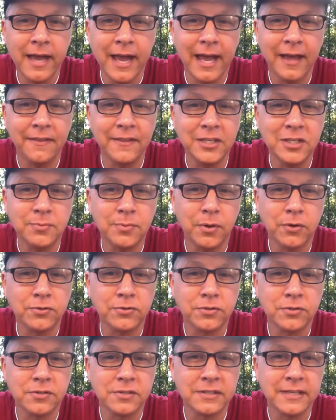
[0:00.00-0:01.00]
and these
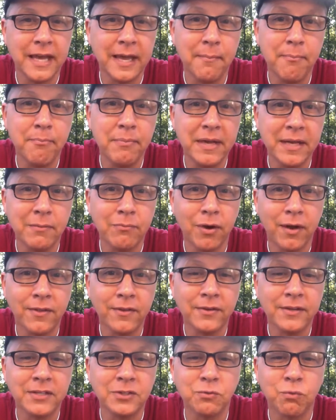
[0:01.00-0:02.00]
posters say Big
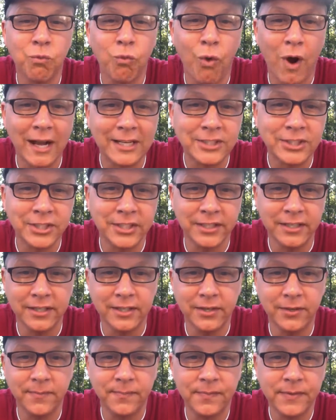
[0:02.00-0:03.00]
Brother is watching
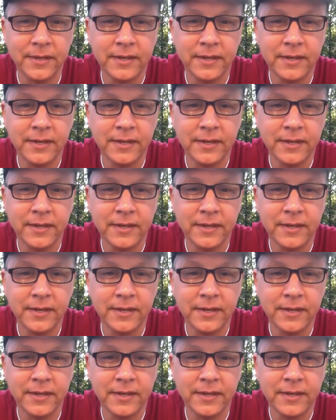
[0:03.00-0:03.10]
you.